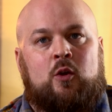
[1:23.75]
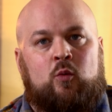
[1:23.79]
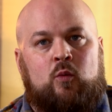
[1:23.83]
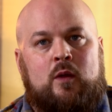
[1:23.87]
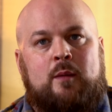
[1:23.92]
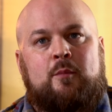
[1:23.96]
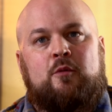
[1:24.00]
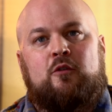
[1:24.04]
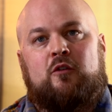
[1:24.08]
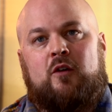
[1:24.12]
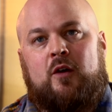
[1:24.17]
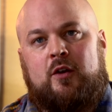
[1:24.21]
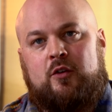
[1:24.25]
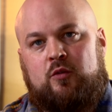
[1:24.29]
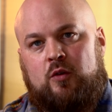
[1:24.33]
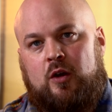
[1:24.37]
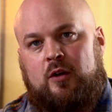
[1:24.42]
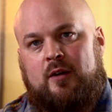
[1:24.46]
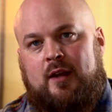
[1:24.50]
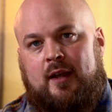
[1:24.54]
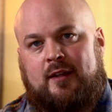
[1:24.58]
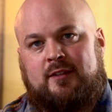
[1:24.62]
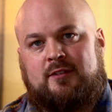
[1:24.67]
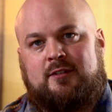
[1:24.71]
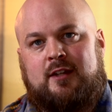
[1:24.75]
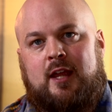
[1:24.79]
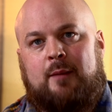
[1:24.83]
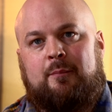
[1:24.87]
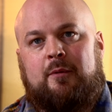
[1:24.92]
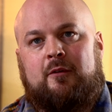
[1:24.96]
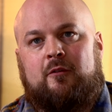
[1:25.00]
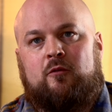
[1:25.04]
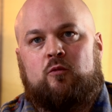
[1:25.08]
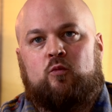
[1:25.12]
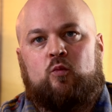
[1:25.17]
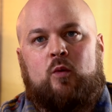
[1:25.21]
move on to our next step
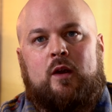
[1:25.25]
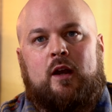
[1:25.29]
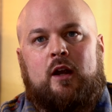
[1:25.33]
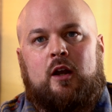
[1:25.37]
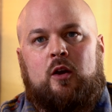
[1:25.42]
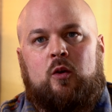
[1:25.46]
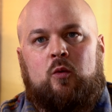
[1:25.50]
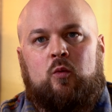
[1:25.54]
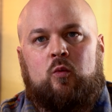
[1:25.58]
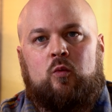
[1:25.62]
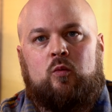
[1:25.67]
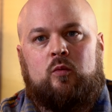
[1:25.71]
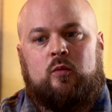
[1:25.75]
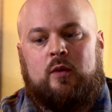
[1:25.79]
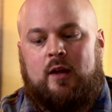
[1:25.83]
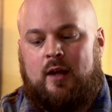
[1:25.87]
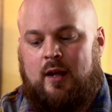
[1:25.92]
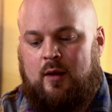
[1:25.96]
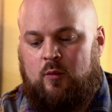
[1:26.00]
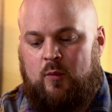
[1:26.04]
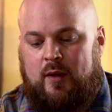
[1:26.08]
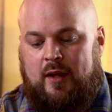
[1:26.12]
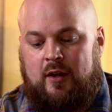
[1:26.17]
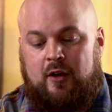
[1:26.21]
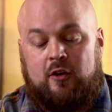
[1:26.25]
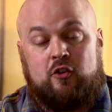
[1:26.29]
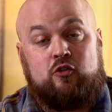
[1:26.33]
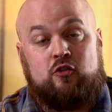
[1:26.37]
of where we can